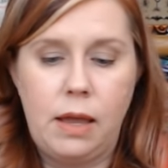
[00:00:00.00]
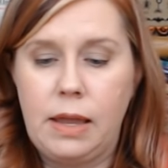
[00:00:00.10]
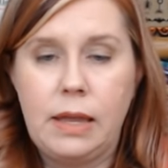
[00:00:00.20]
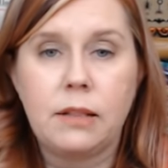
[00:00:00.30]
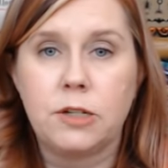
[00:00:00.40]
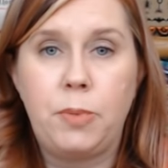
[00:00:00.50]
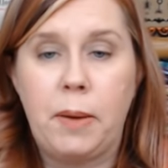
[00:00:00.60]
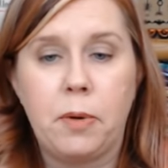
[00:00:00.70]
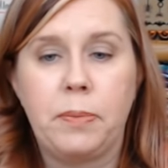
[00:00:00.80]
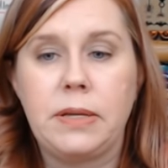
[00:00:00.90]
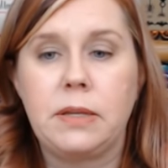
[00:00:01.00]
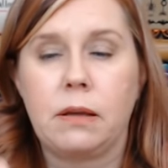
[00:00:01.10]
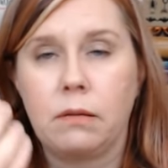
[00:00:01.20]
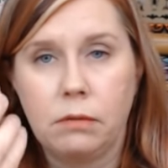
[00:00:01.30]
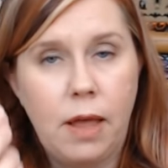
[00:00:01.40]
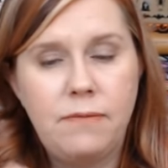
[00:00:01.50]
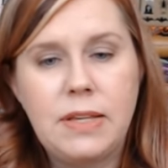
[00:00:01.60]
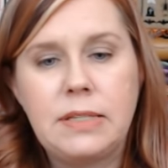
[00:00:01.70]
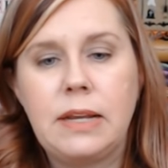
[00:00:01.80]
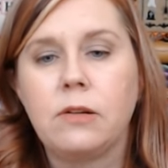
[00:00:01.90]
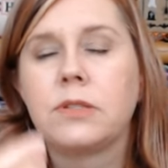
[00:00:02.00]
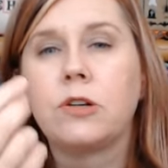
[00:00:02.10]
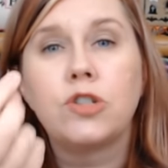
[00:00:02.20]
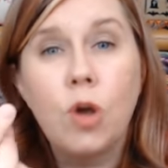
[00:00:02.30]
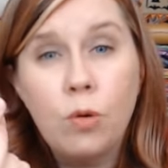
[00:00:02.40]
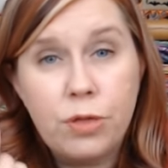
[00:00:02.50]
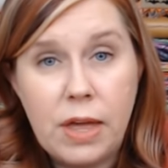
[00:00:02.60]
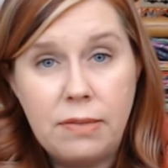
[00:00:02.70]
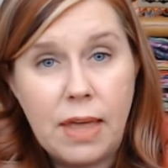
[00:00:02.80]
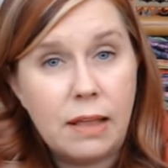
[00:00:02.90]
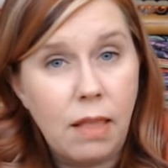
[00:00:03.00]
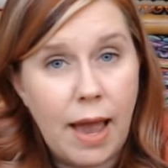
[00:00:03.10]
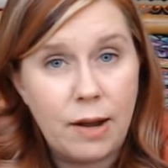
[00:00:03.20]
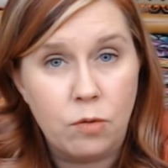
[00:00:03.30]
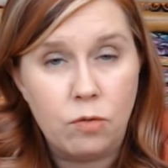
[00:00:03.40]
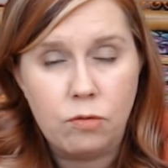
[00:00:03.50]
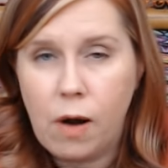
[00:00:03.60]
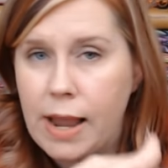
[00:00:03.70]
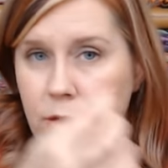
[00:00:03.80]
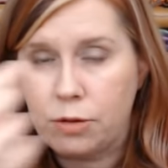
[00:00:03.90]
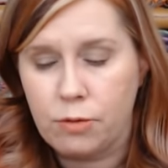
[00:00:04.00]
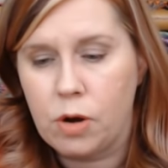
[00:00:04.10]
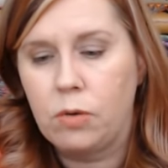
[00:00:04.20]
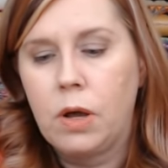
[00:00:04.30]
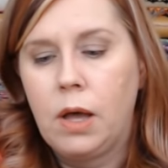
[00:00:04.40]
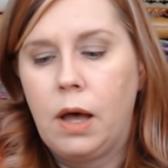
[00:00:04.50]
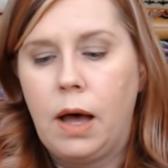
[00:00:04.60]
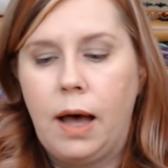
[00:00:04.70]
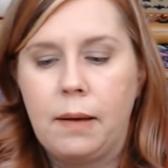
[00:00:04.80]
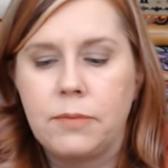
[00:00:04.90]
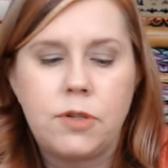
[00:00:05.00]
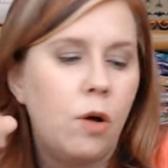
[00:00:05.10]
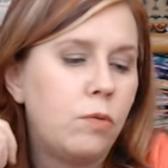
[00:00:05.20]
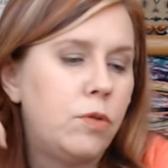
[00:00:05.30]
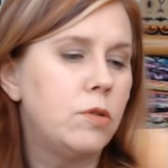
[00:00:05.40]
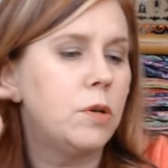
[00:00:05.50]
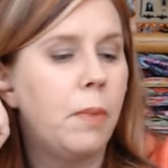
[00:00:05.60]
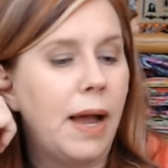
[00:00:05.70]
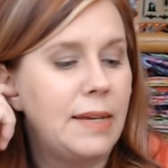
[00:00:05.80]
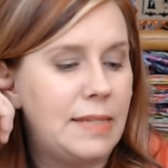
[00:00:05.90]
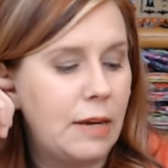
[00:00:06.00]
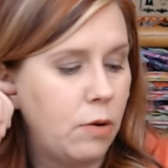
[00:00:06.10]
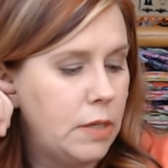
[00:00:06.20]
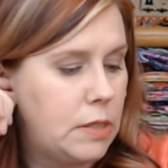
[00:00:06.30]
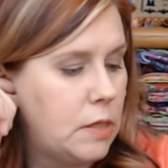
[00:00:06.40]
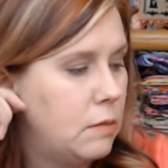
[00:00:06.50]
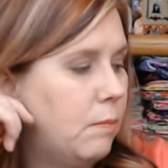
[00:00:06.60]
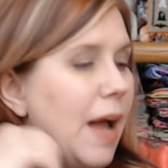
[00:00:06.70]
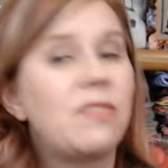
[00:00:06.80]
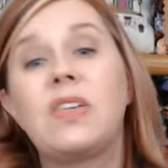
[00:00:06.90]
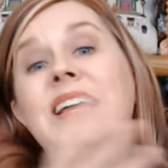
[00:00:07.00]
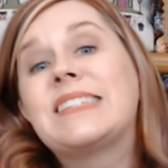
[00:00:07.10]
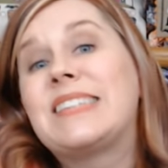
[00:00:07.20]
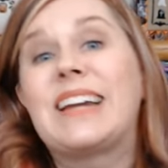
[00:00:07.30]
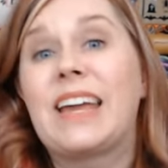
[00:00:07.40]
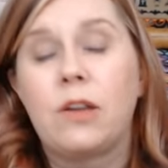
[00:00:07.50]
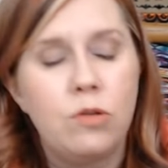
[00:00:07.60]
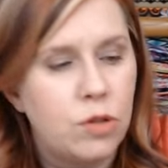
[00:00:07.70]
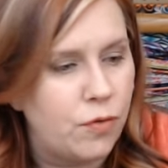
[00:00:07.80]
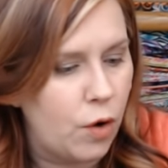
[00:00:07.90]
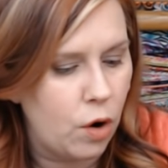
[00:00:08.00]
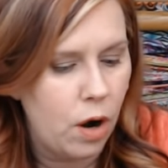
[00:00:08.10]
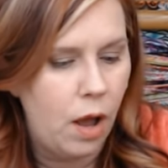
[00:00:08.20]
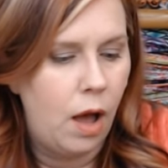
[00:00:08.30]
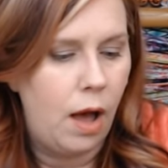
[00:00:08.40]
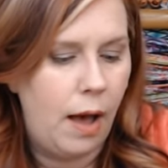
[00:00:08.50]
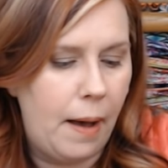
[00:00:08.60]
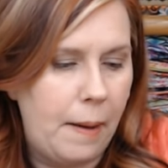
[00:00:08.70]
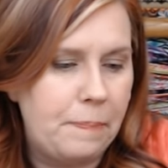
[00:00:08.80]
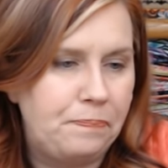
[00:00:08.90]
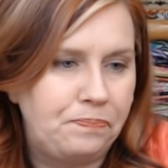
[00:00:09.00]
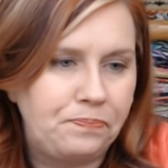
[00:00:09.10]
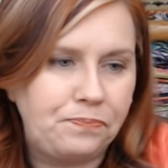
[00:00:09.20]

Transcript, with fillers: English paper piecing. Love these needles. They're so thin. They glide right through. Um, so those are my secrets, my things that I use for um,